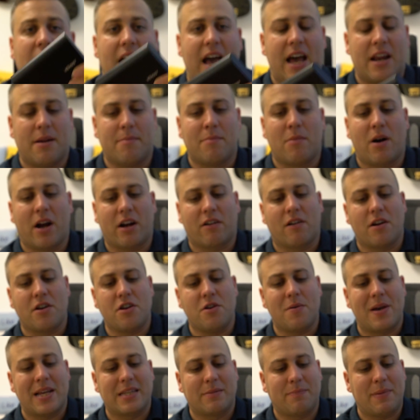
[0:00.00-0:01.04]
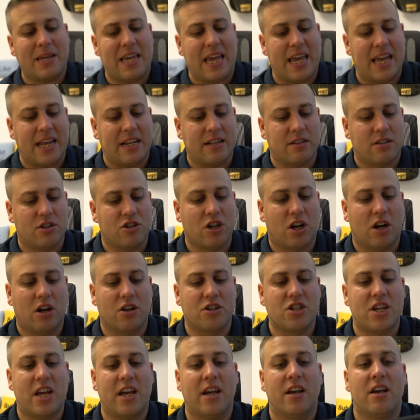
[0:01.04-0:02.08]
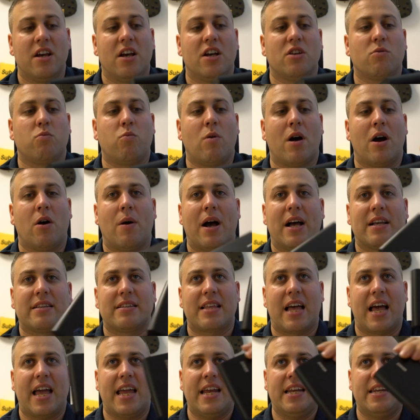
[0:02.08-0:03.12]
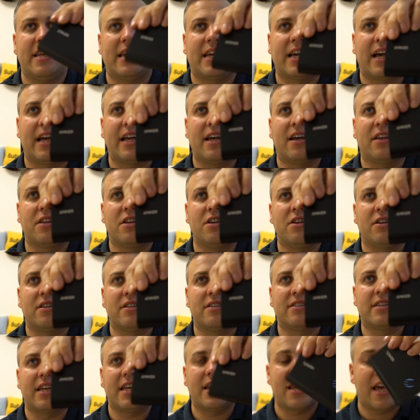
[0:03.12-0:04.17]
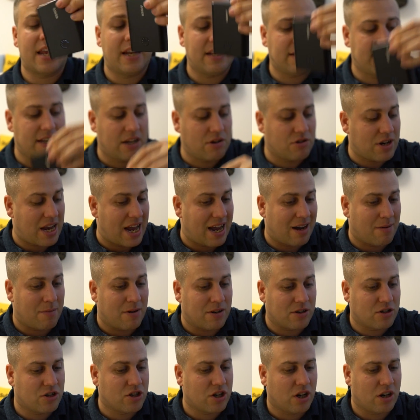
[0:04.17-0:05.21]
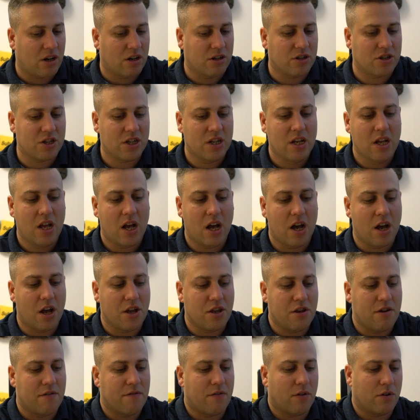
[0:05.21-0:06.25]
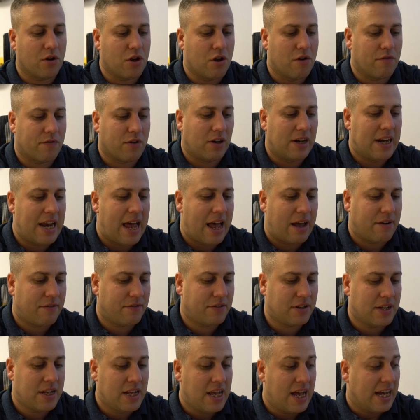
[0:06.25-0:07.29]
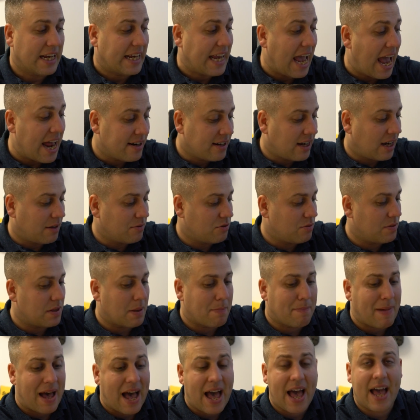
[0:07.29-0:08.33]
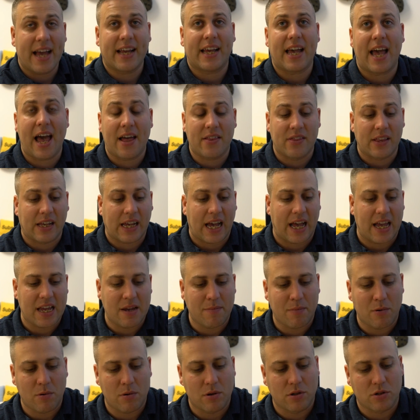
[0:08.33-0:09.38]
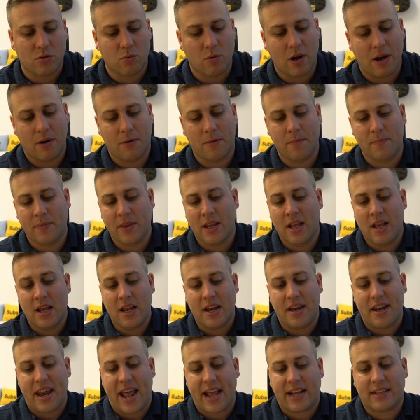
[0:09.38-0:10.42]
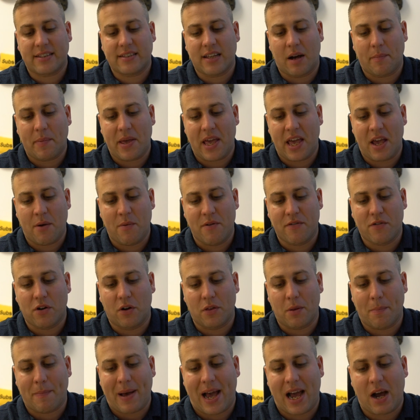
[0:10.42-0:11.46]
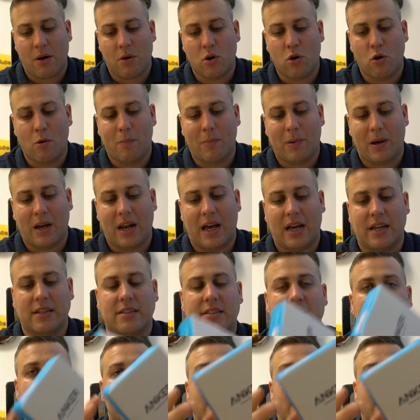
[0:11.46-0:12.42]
and a micro USB in to charge it, as well as that indicator that you can see there that tells you how much charge you've got left. Again, comes with the bag and the cable as well. Next up here, we've got the PowerCore Plus